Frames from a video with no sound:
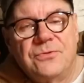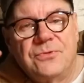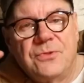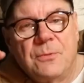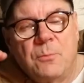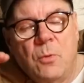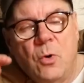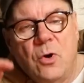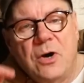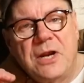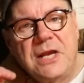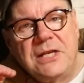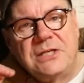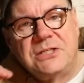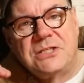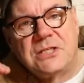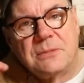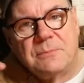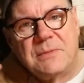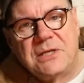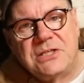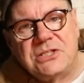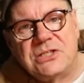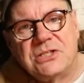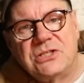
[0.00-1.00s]
the more
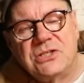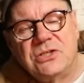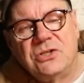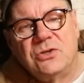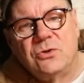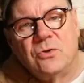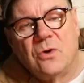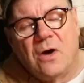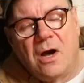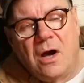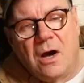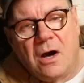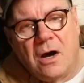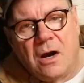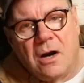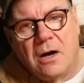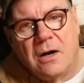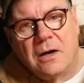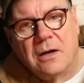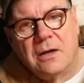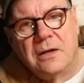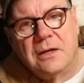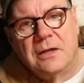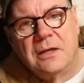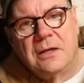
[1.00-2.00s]
intermittent you
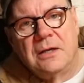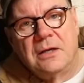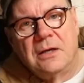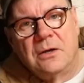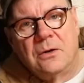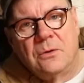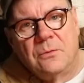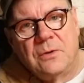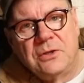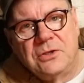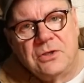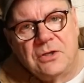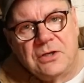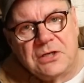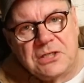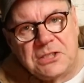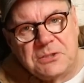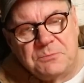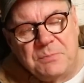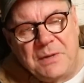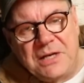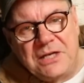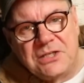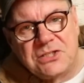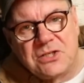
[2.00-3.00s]
are when you
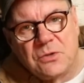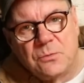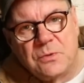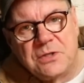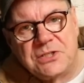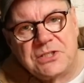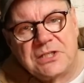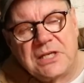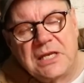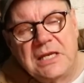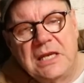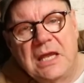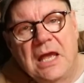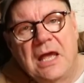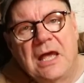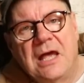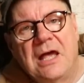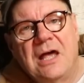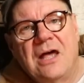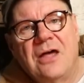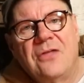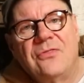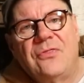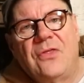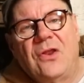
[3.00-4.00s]
experience a whisky,
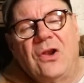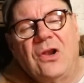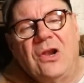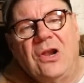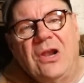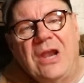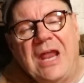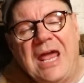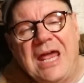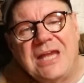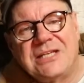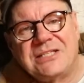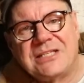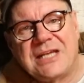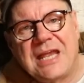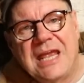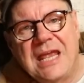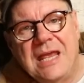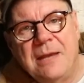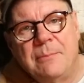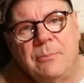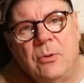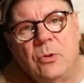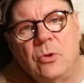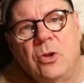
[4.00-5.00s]
the less
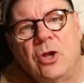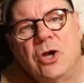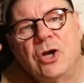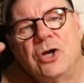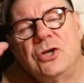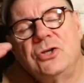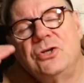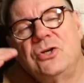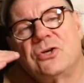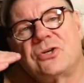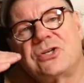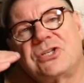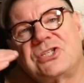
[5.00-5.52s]
able your